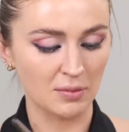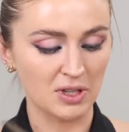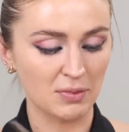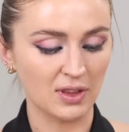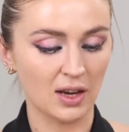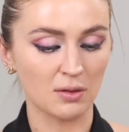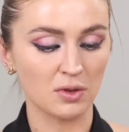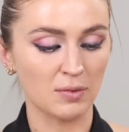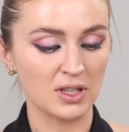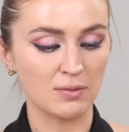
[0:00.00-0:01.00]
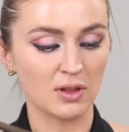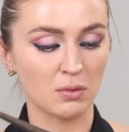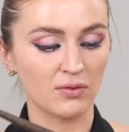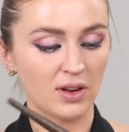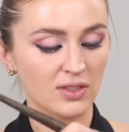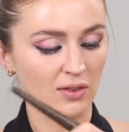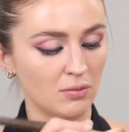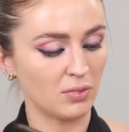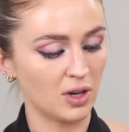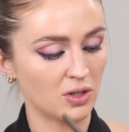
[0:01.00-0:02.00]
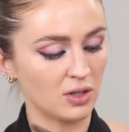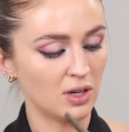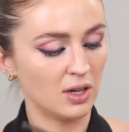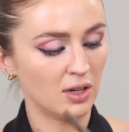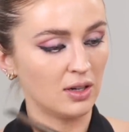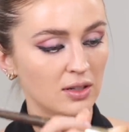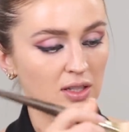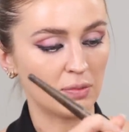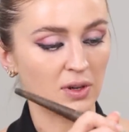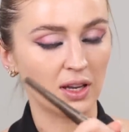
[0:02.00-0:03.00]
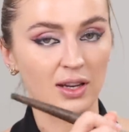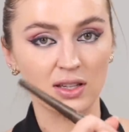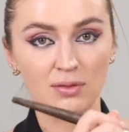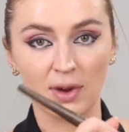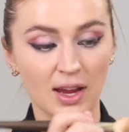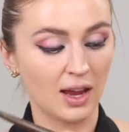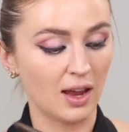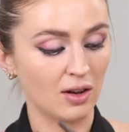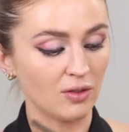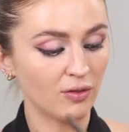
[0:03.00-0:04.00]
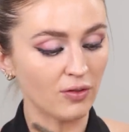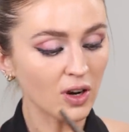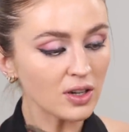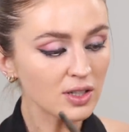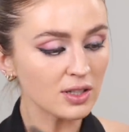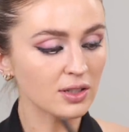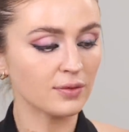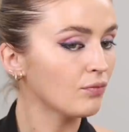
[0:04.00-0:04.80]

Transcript: I'm dipping that in with my Smith 157 brush, dipping it into my hand first.